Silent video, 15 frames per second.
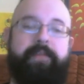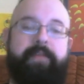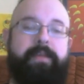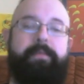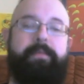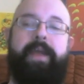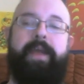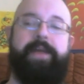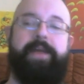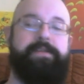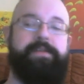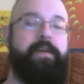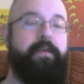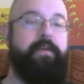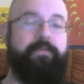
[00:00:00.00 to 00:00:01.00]

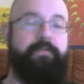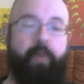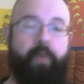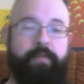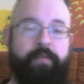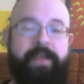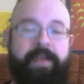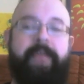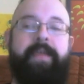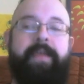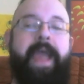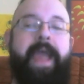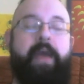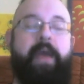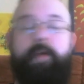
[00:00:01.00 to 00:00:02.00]
DPS. Don't take the
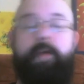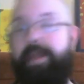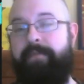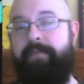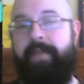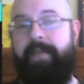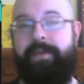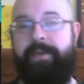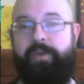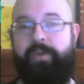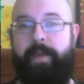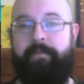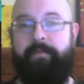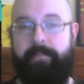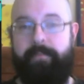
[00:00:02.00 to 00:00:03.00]
AoE advantage
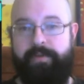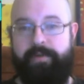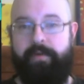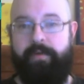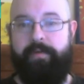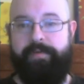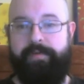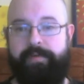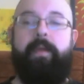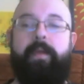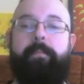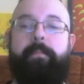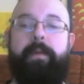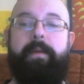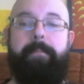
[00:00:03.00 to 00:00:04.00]
away from Berserkers,
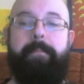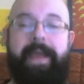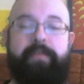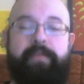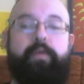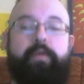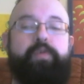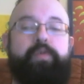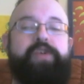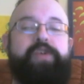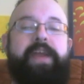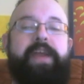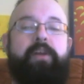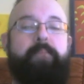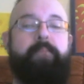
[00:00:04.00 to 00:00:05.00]
but make the
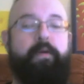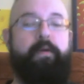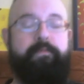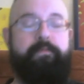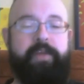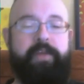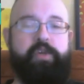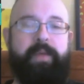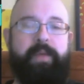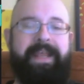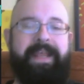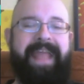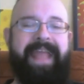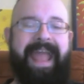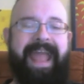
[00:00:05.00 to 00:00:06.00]
Crusader both
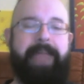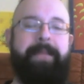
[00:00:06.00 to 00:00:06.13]
visually and